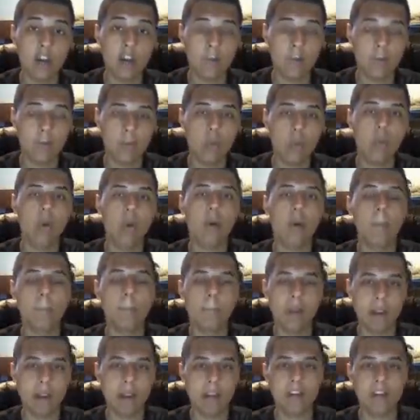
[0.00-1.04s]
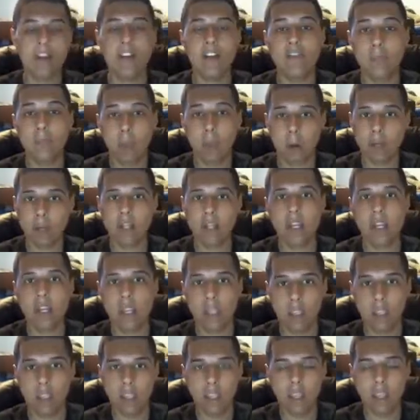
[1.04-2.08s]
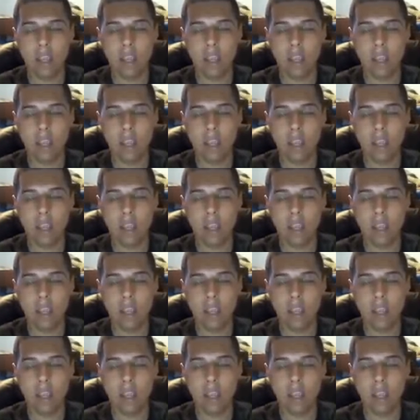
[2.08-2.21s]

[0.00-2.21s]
of more Minecraft marketing.